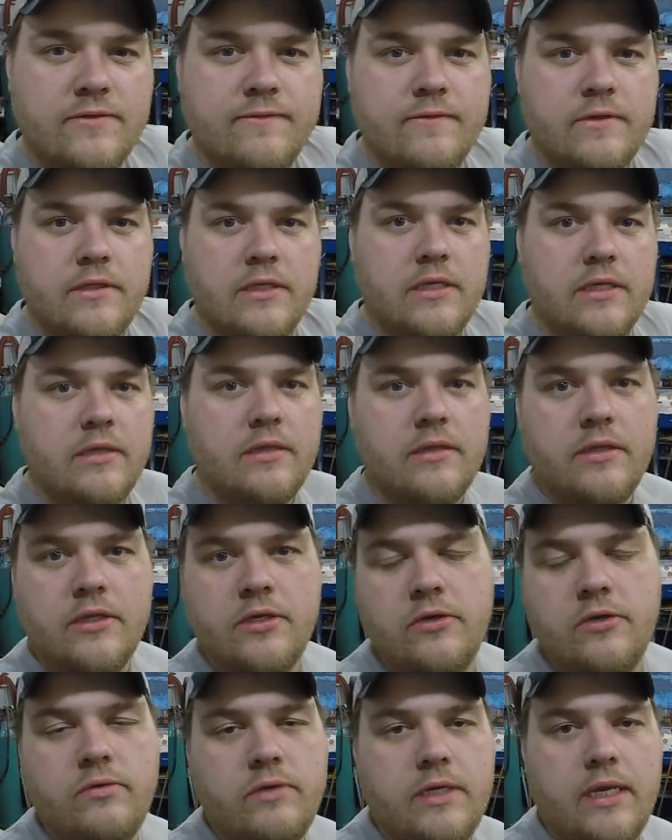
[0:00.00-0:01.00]
for the
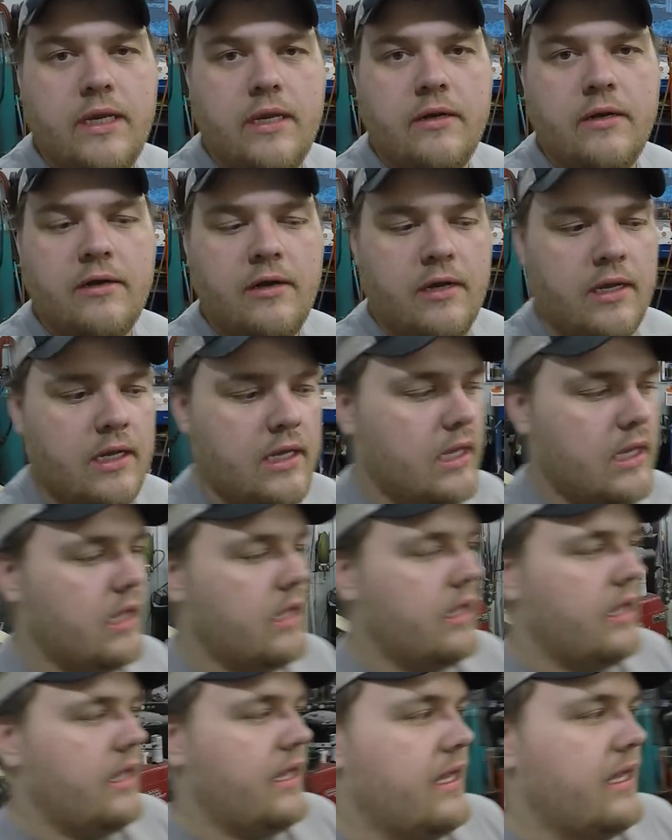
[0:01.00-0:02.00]
new year.
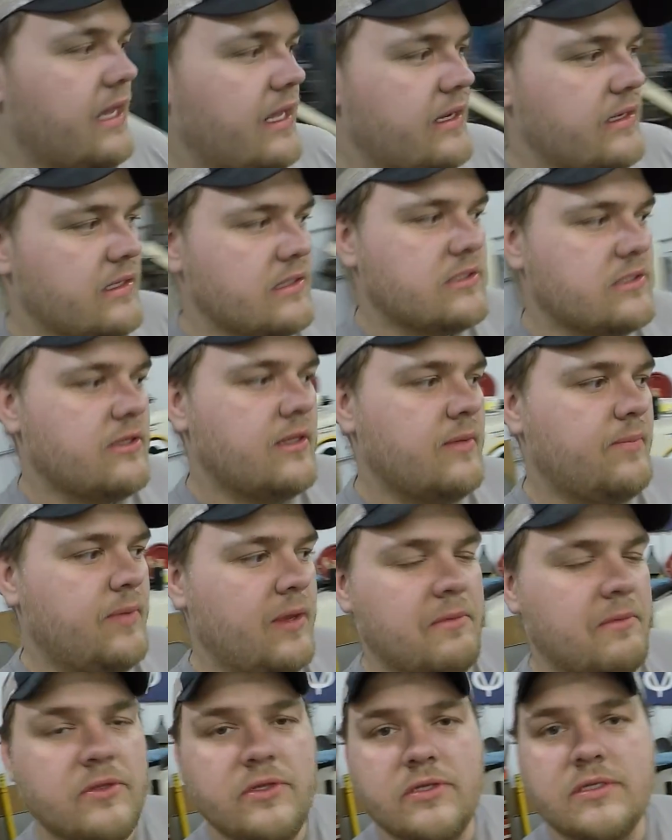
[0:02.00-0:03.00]
And so then
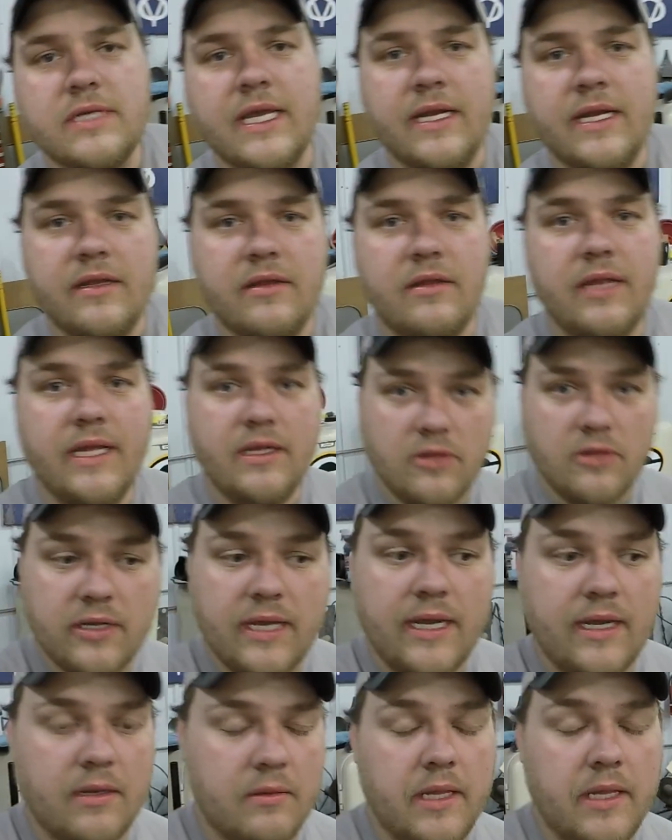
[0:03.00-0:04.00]
people just kind of like look
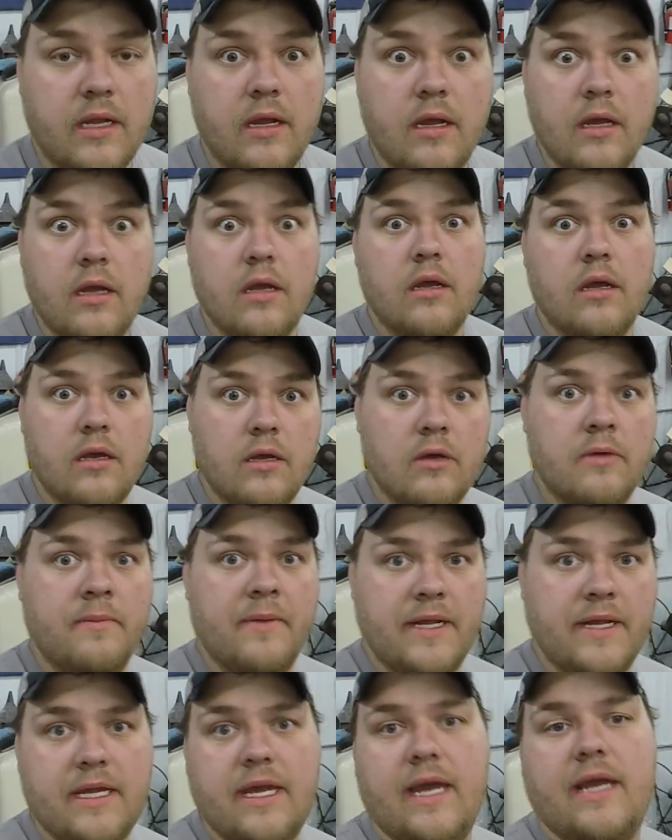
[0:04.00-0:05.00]
at it and like, oh
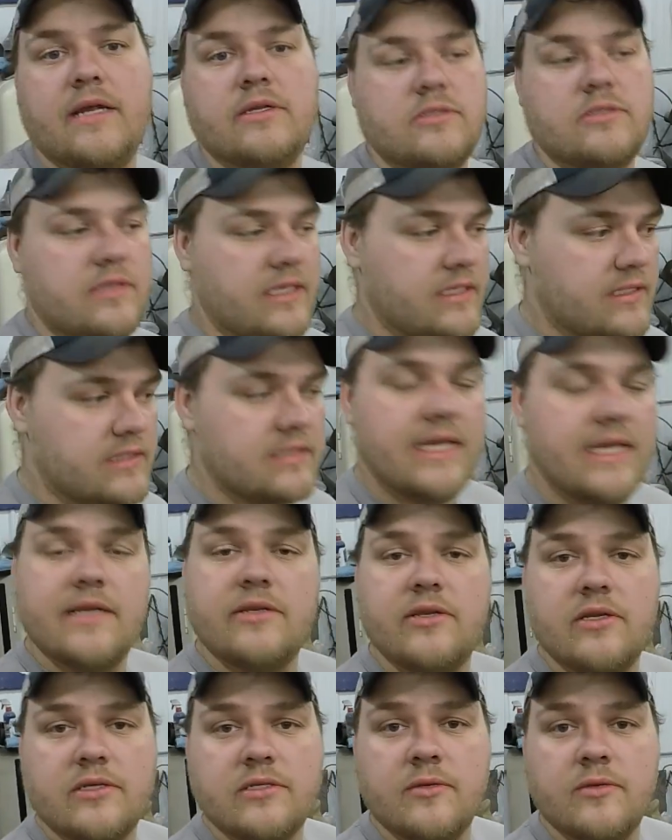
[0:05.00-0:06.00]
my gosh, like this guy
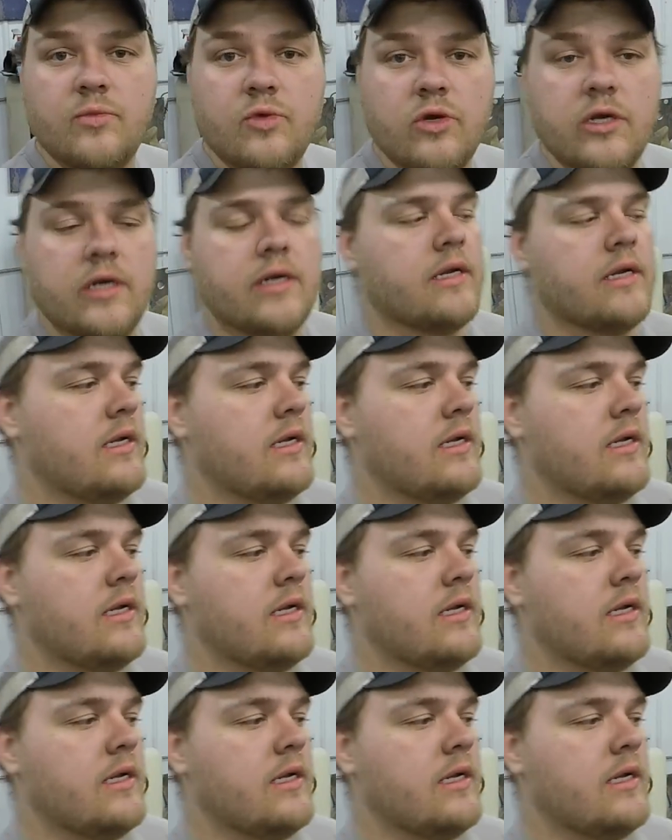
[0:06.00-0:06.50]
took some work.